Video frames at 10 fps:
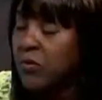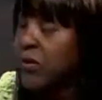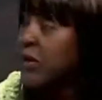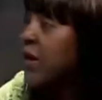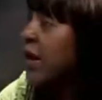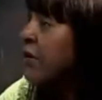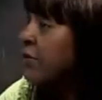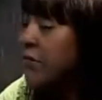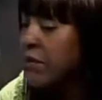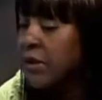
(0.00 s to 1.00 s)
with a
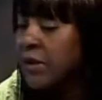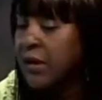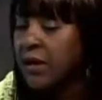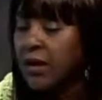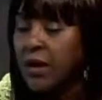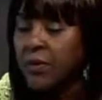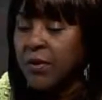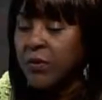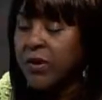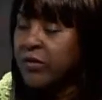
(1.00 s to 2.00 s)
doctor a couple
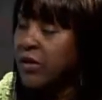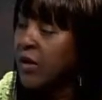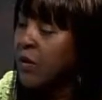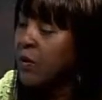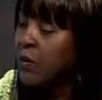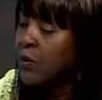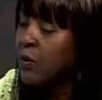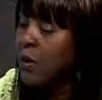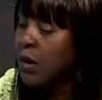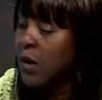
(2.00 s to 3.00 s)
of weeks ago
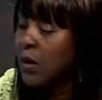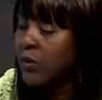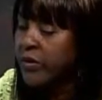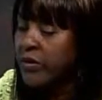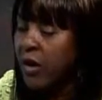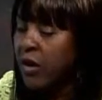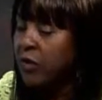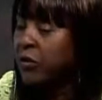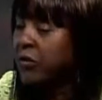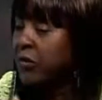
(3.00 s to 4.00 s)
who was
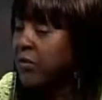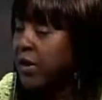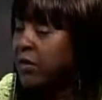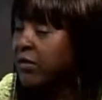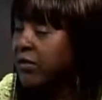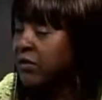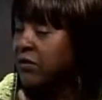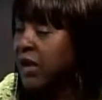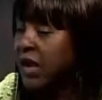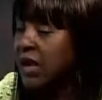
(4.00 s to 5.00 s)
arguing the merits of
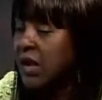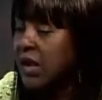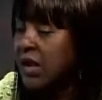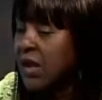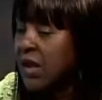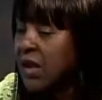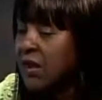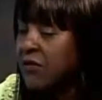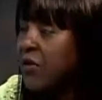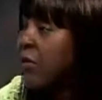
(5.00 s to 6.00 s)
taking
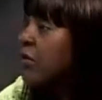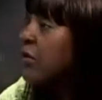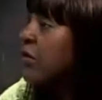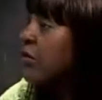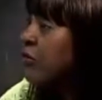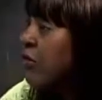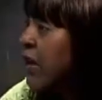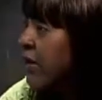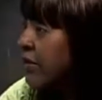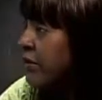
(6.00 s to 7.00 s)
pharmaceutical
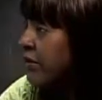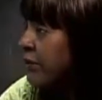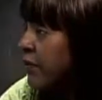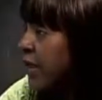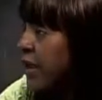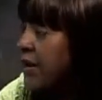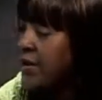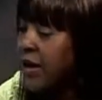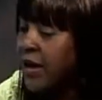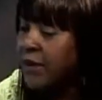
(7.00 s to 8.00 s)
drugs.
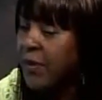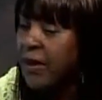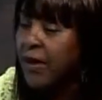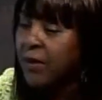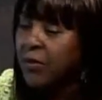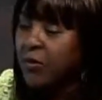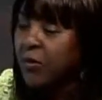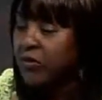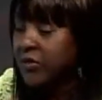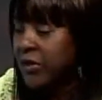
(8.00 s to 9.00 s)
And of
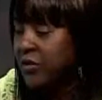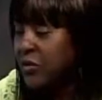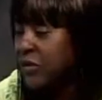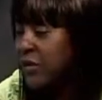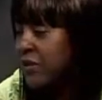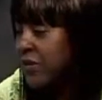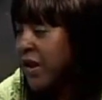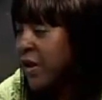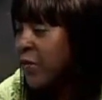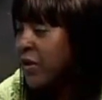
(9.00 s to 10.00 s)
course,
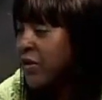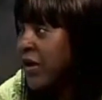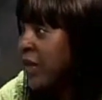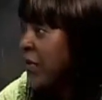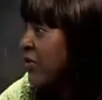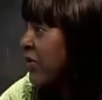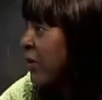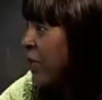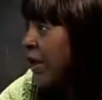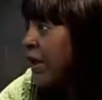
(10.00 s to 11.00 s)
intuitively, I wondered, how much are they
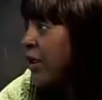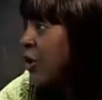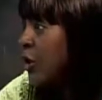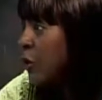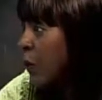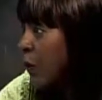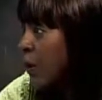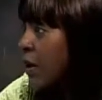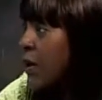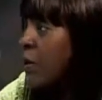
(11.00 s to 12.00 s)
paying you?
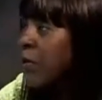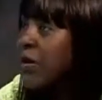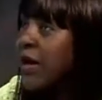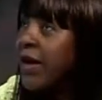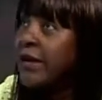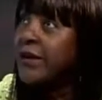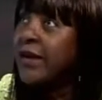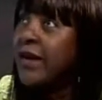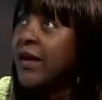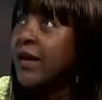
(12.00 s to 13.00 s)
But
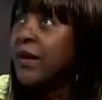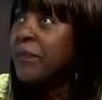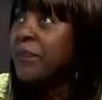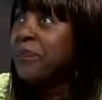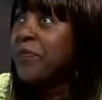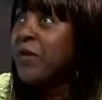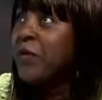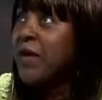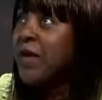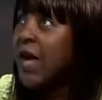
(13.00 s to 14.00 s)

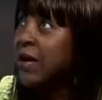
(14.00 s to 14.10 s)
we got